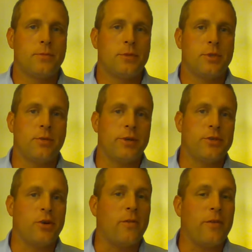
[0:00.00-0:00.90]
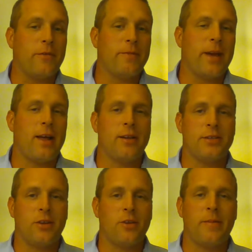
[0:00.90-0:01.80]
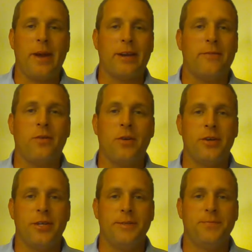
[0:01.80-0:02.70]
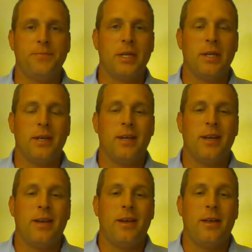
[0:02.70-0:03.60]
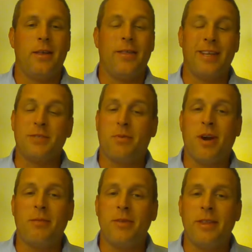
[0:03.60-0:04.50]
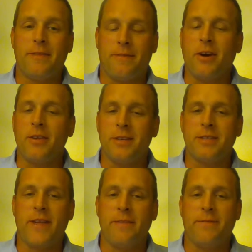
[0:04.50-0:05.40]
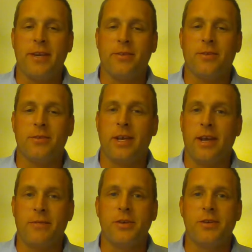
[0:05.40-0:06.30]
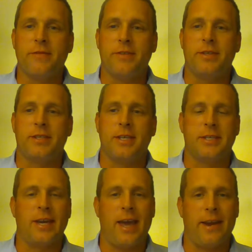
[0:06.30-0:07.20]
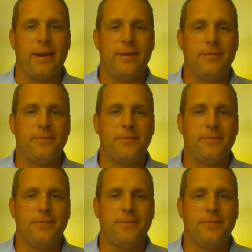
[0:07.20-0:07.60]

So we drove it from Dallas all the way back to Fort Hood. That's probably the farthest that vehicle's ever driven since I had it.